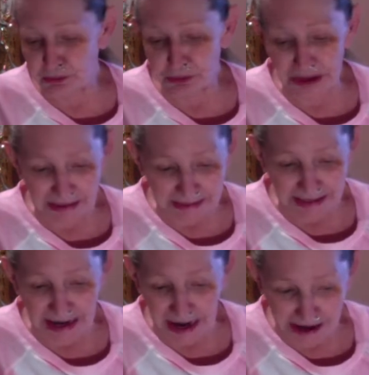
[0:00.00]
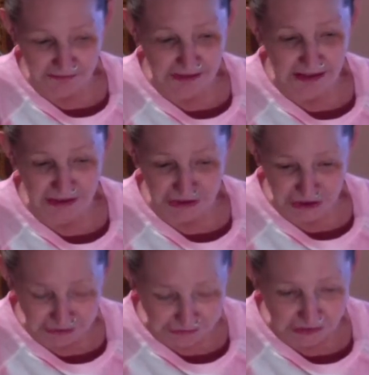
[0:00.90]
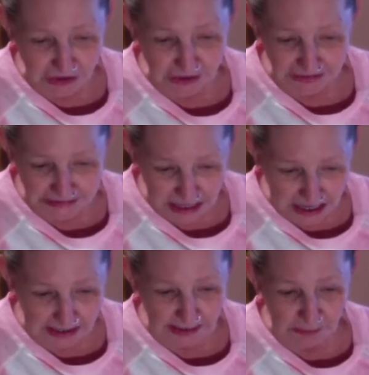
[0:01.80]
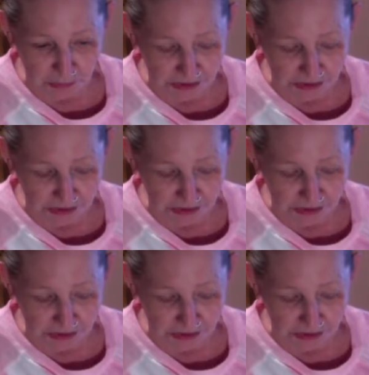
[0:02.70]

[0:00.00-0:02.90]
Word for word: really having a difficult time.